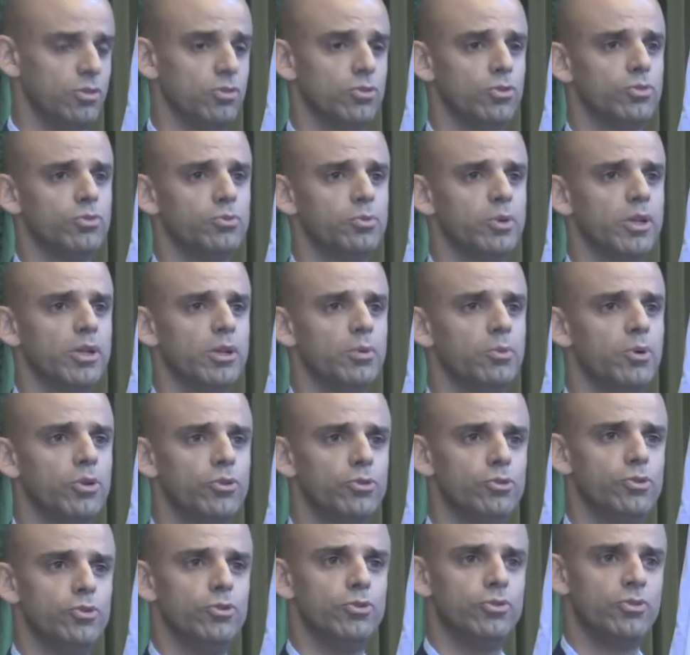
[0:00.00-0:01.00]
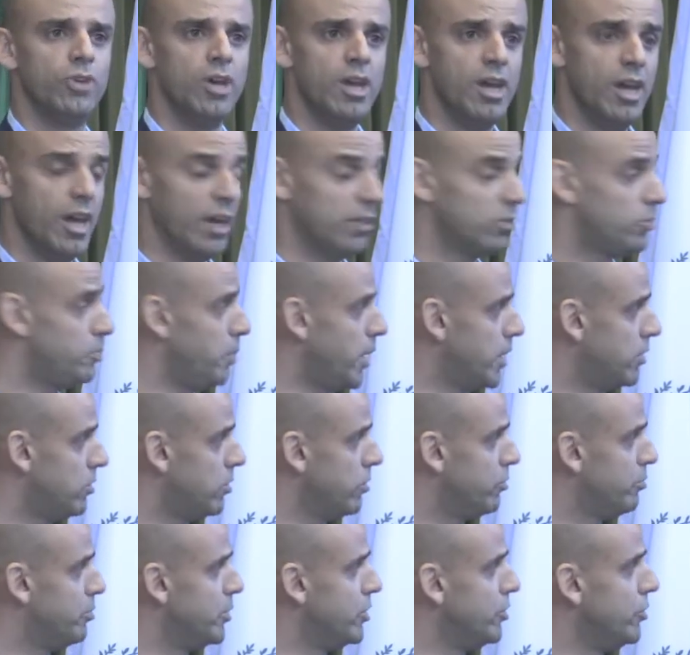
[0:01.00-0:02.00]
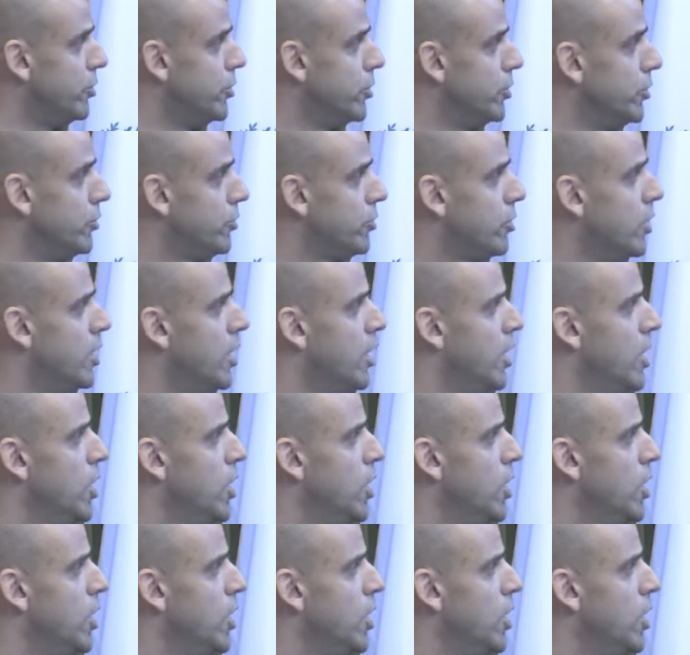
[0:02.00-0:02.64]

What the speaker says: You don't really want to use expensive materials.